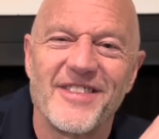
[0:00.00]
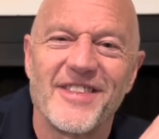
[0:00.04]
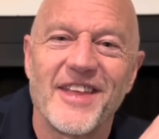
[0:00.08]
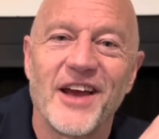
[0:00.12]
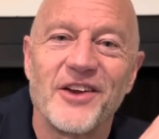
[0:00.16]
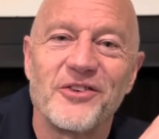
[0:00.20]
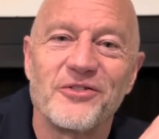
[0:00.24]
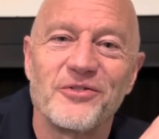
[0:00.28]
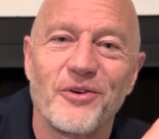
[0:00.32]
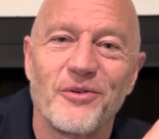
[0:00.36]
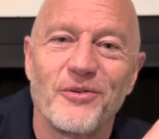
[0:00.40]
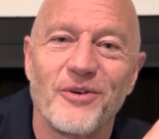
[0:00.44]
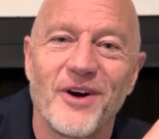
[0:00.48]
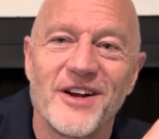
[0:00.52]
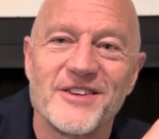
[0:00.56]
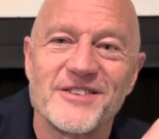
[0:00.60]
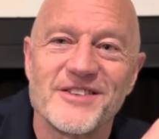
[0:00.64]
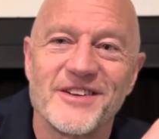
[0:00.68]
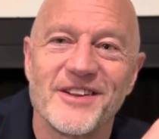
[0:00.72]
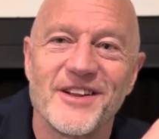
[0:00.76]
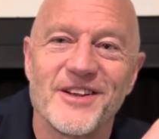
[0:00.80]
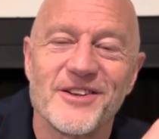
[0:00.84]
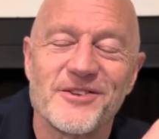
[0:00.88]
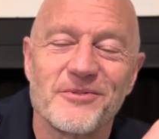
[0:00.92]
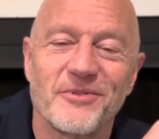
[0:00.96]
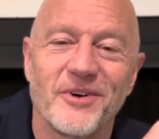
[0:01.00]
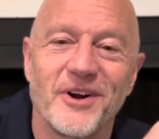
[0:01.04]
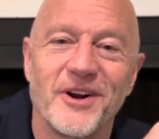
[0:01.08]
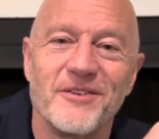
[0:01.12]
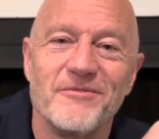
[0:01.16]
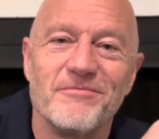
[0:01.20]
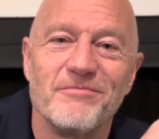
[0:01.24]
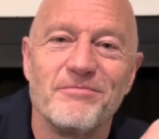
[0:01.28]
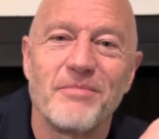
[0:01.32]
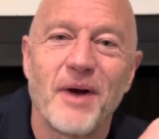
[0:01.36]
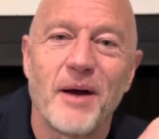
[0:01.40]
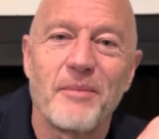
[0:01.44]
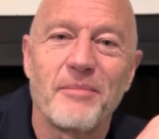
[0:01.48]
Thanks for watching this one.
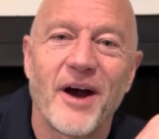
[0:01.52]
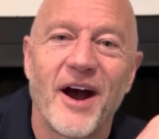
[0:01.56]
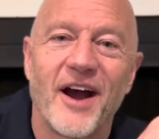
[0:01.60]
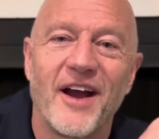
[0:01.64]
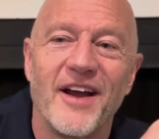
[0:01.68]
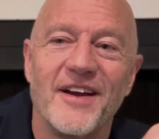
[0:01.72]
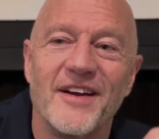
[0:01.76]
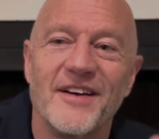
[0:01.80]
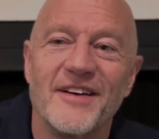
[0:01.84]
Bye-bye.